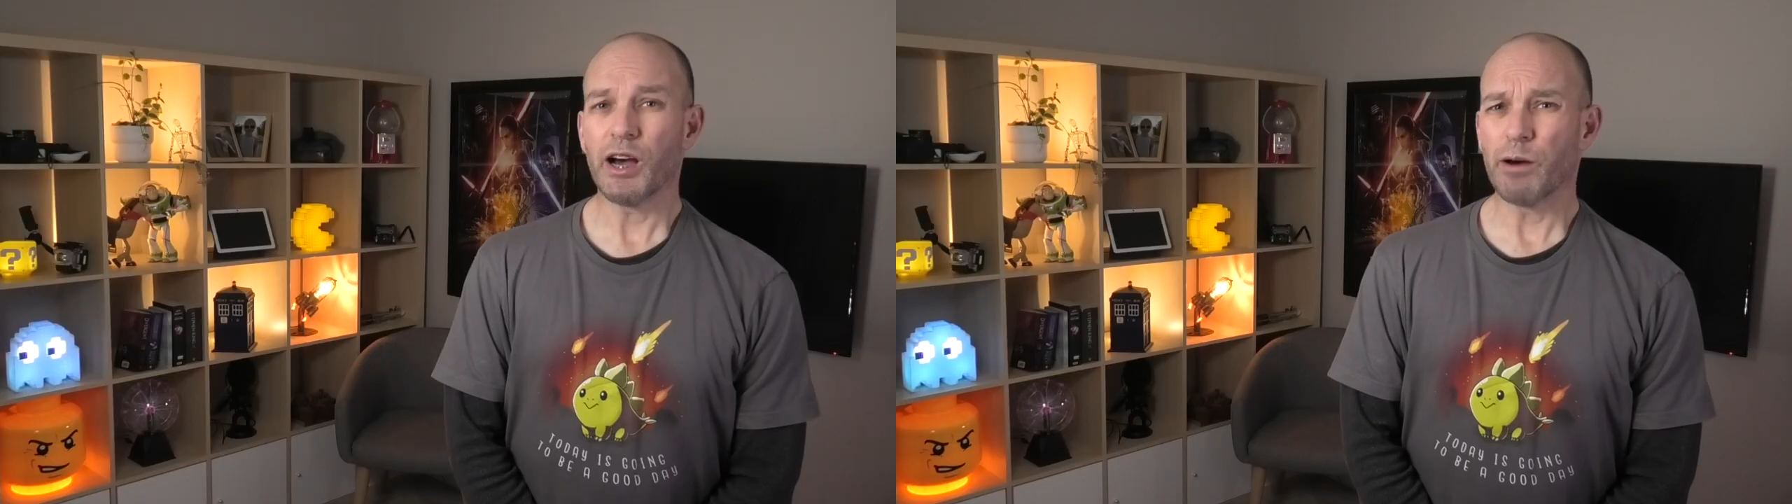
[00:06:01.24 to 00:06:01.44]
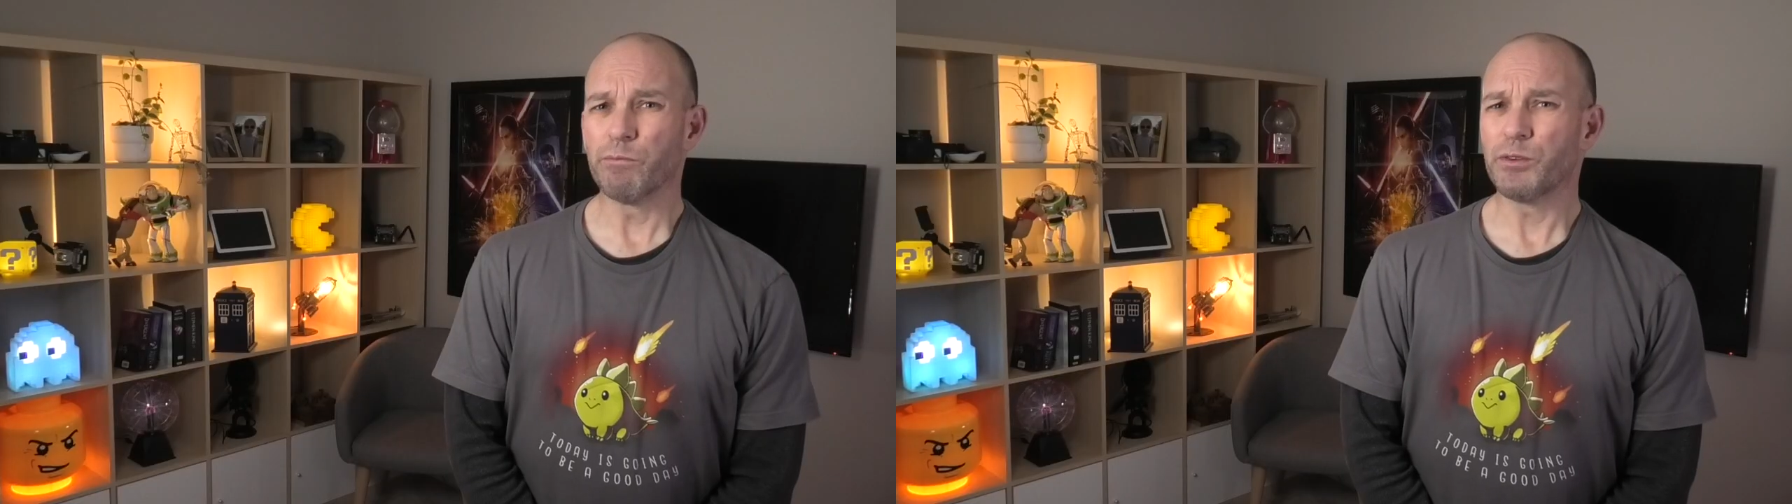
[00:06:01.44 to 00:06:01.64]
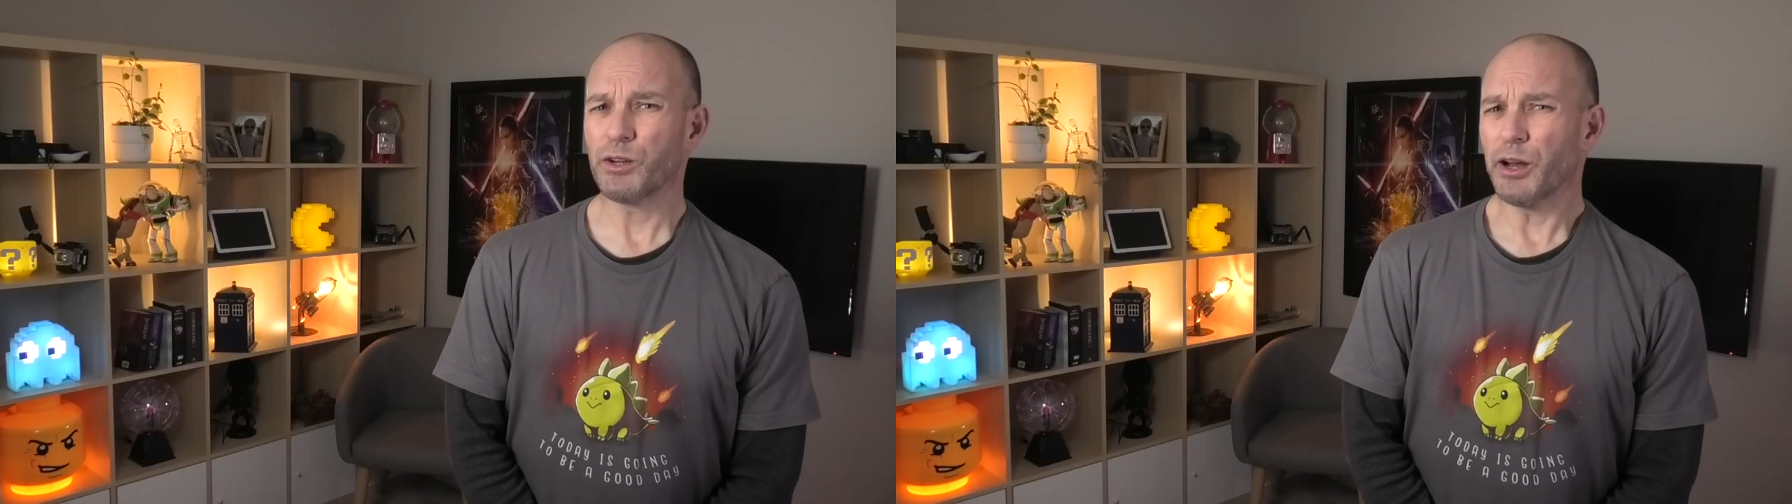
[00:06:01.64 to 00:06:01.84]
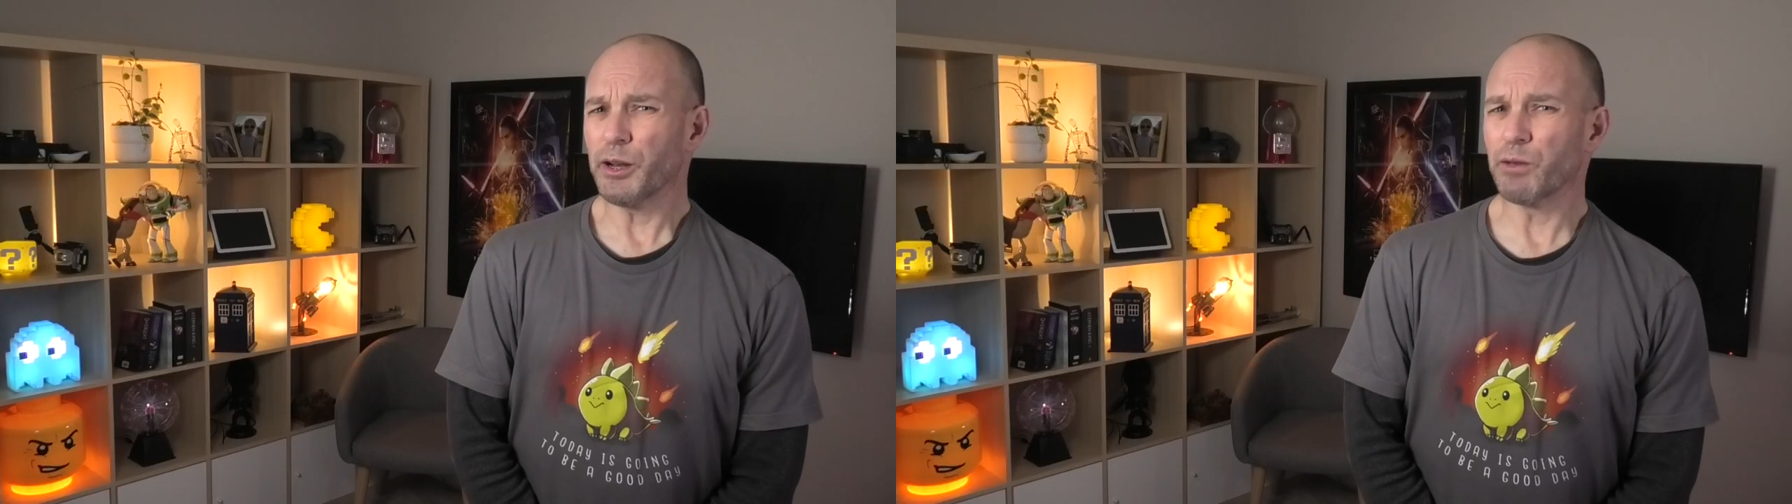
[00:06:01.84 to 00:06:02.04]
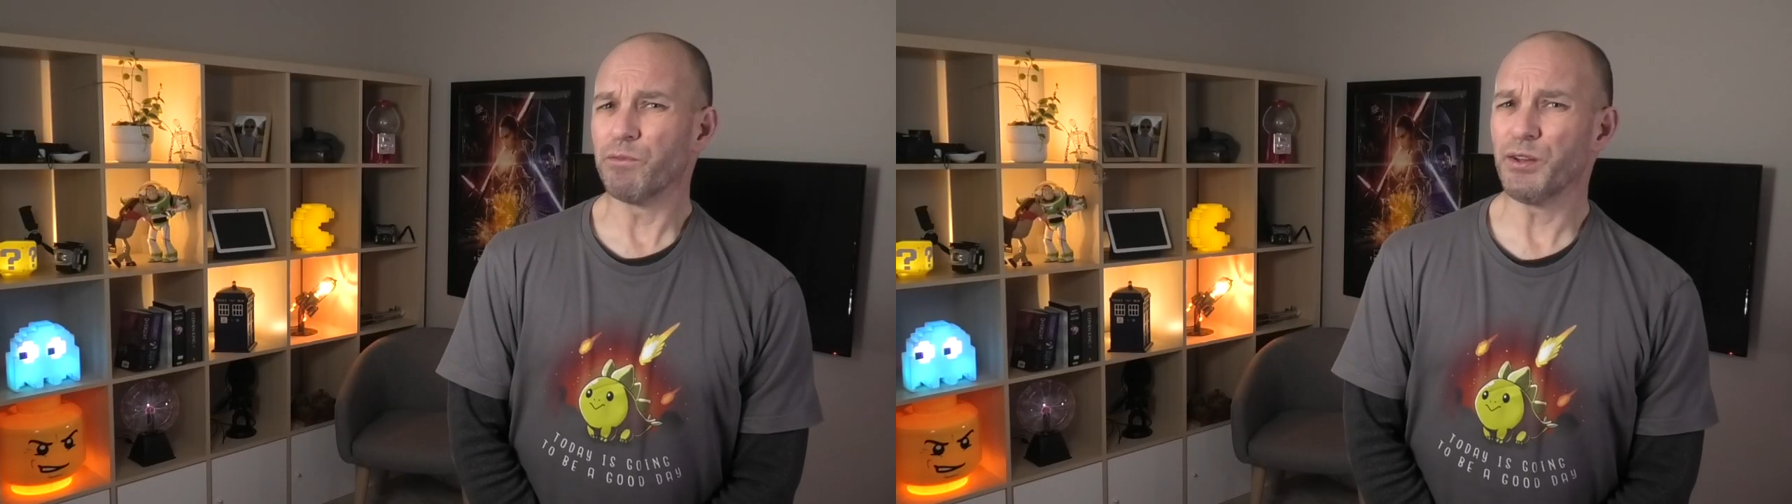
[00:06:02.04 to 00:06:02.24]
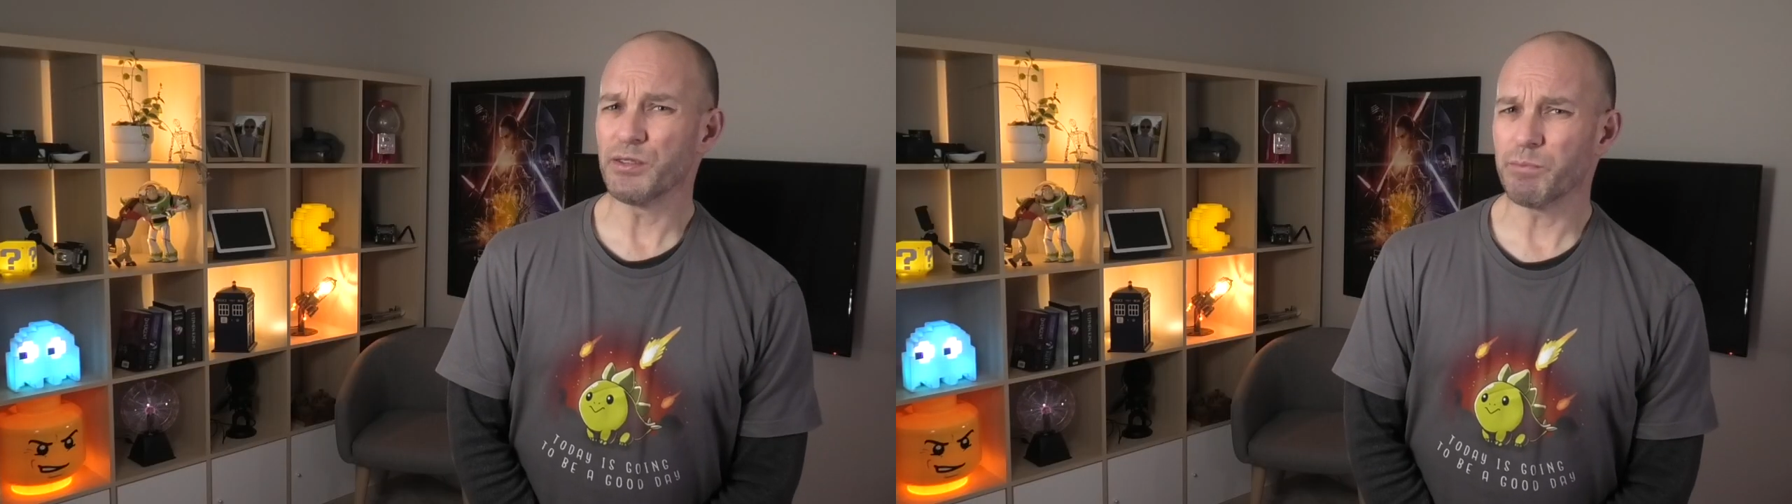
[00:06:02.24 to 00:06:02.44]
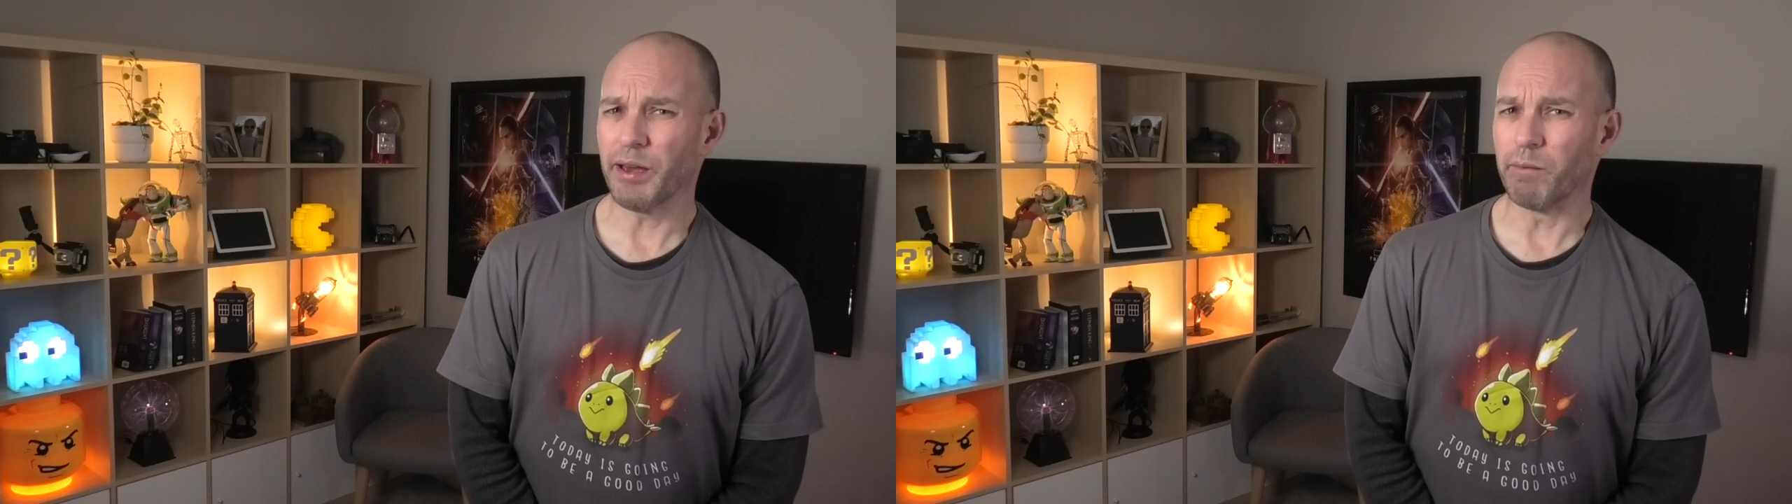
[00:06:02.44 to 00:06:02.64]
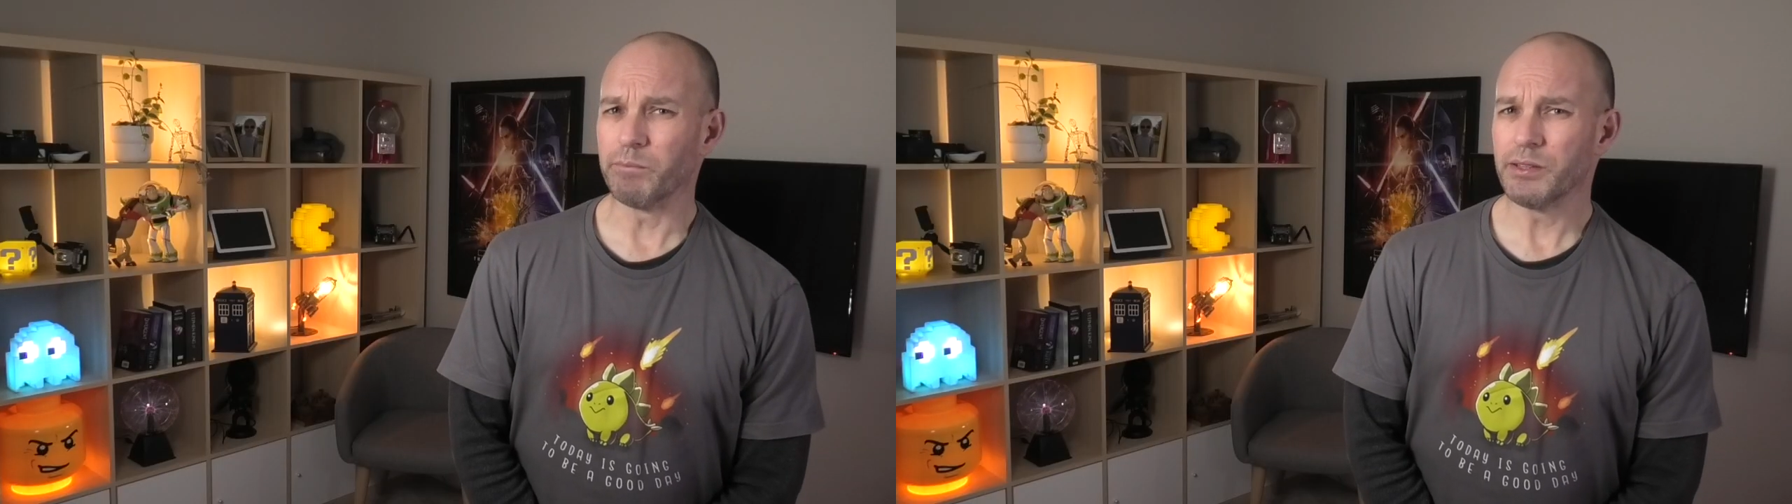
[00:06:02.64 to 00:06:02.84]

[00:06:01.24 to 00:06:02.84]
I'm kind of confused about.